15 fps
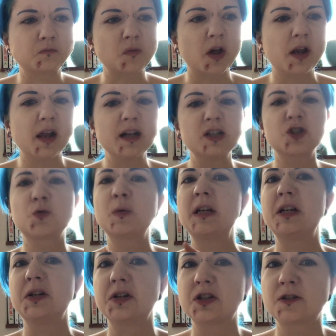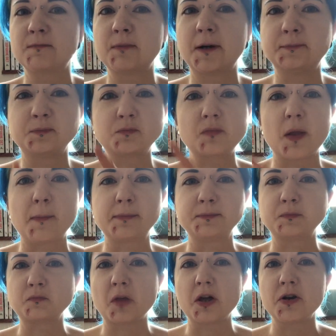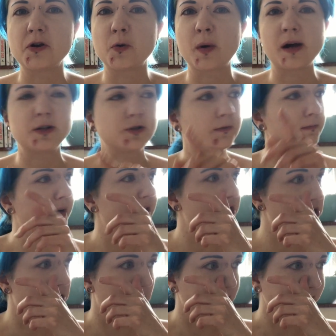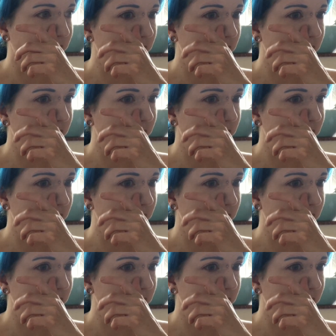I like sweetness, but I don't know why it's on pasta.